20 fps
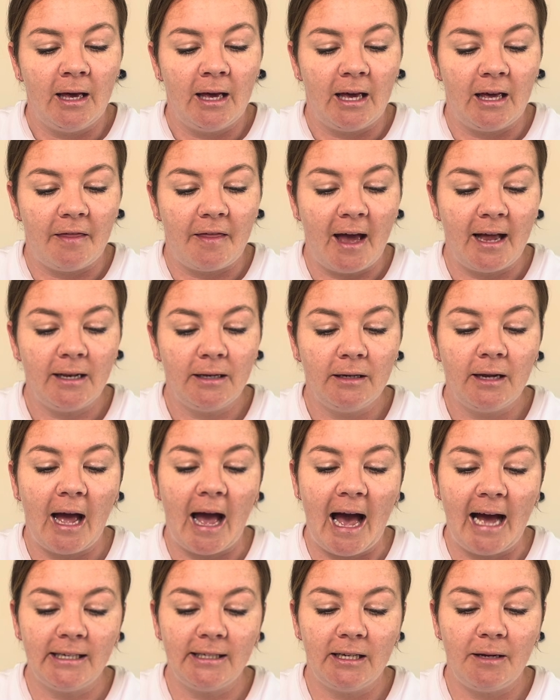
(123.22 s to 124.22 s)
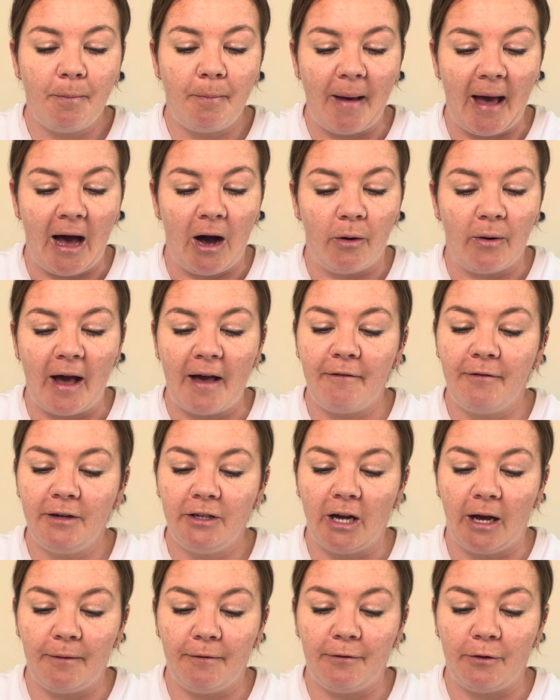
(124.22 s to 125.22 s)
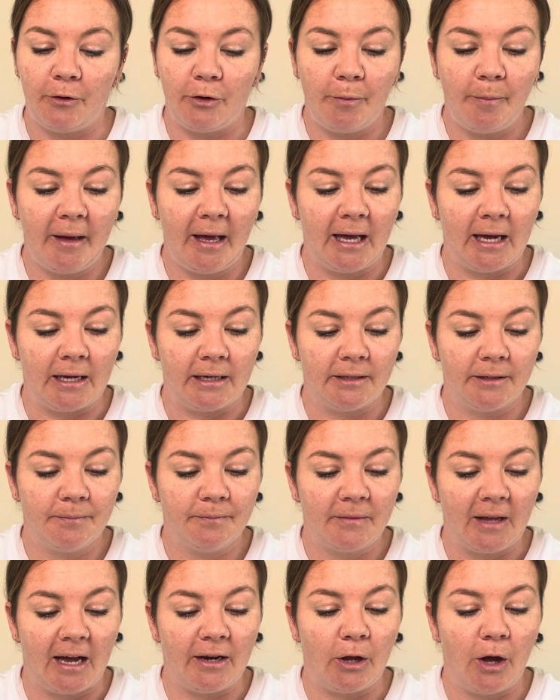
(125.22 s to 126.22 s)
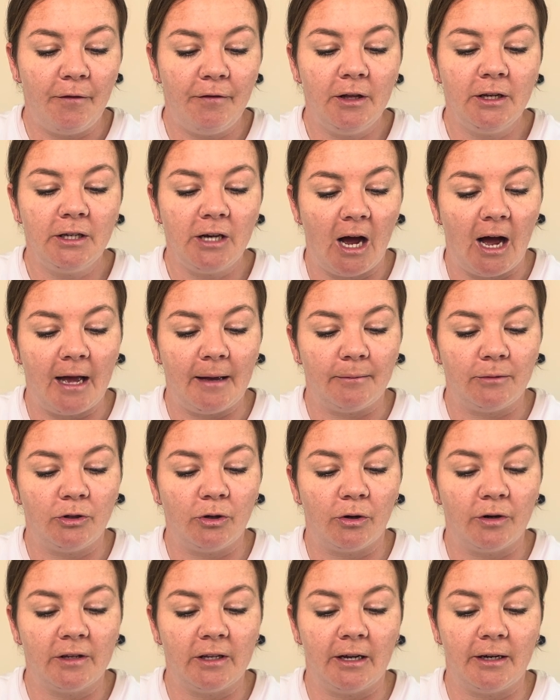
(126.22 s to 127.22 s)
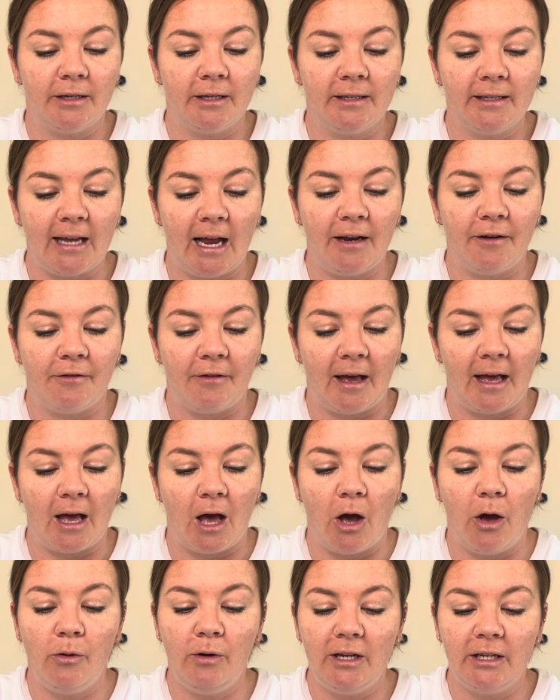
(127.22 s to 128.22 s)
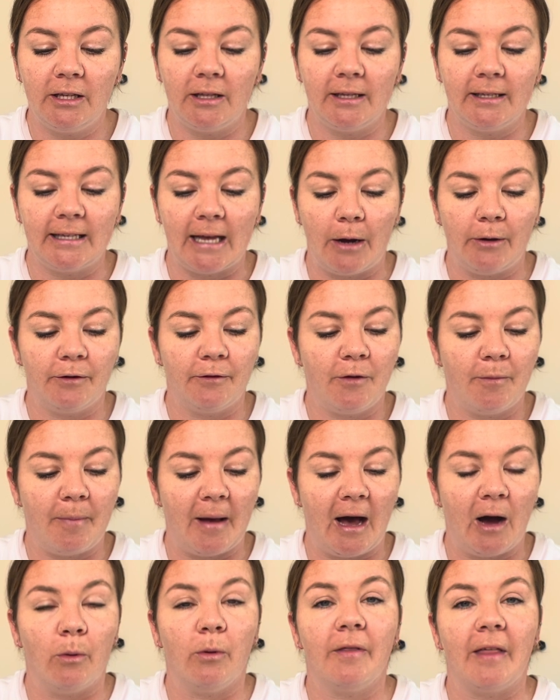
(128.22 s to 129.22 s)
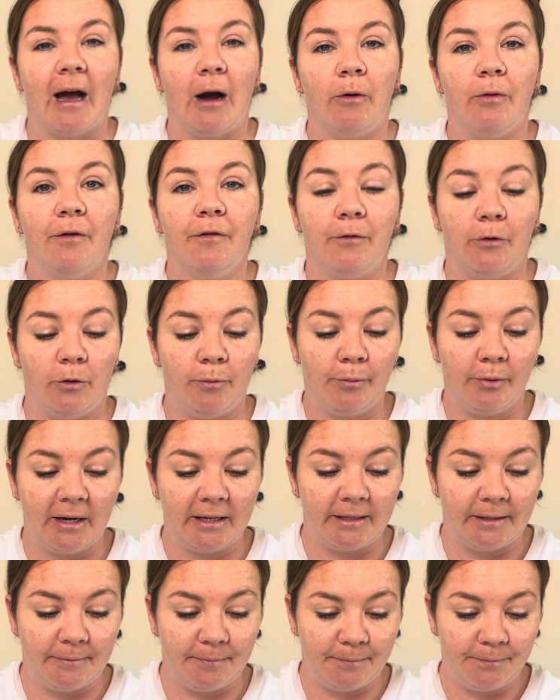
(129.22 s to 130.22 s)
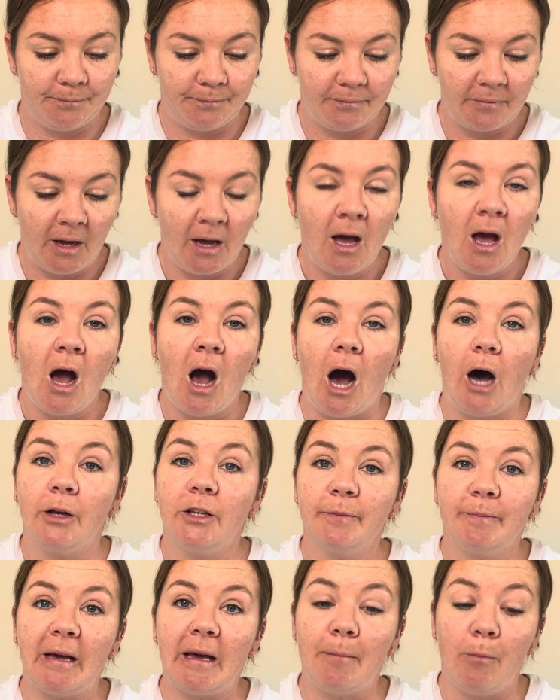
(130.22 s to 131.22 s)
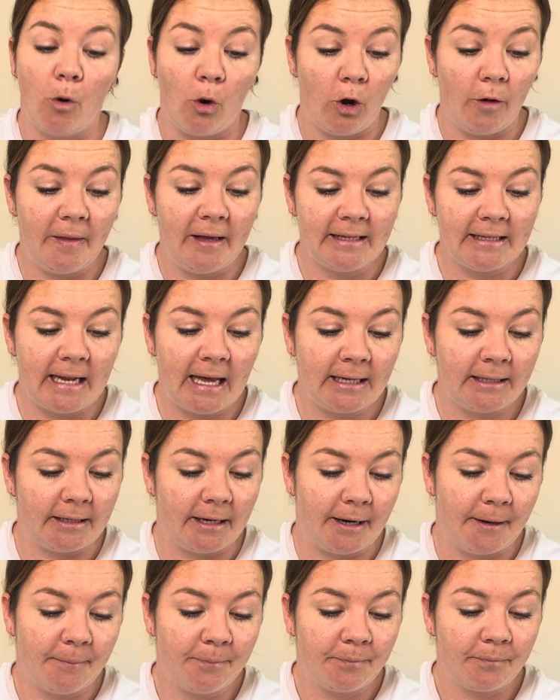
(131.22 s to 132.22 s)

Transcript: He then added a bell every time food appeared, and over the time, dogs learned to salivate only to the sound of the bell without the food present. I'll speak more on this later.